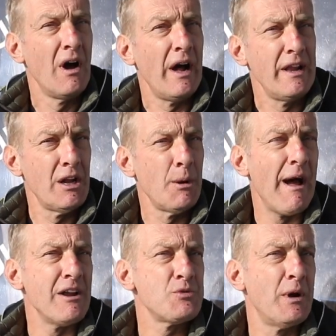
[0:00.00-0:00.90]
And then in
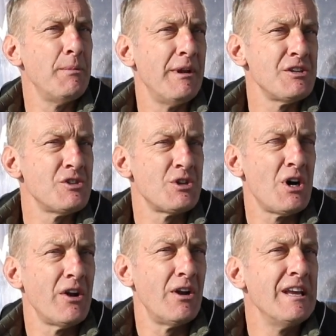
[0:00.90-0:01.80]
about 20 minutes, the
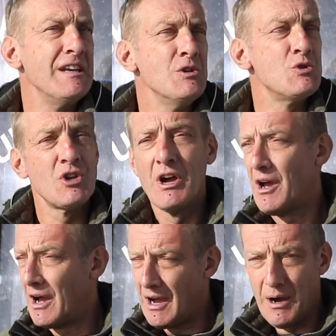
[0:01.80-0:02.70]
tide will ease
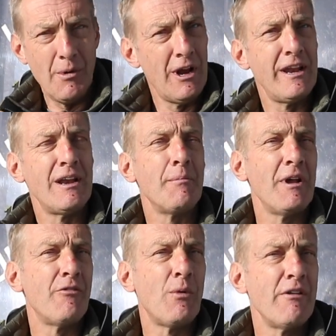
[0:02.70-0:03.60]
and we'll end up
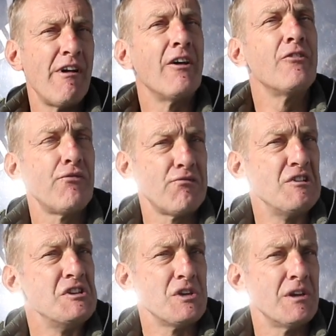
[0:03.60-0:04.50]
the other way around
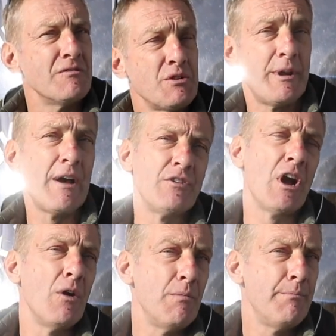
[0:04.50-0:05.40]
freezing. So we'd have to
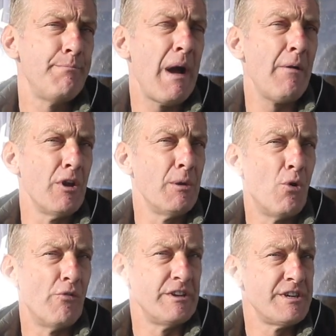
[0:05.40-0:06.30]
go bow on the
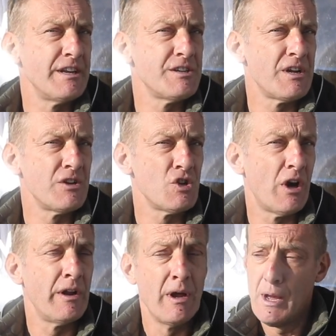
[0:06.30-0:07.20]
mooring to get the sunshine.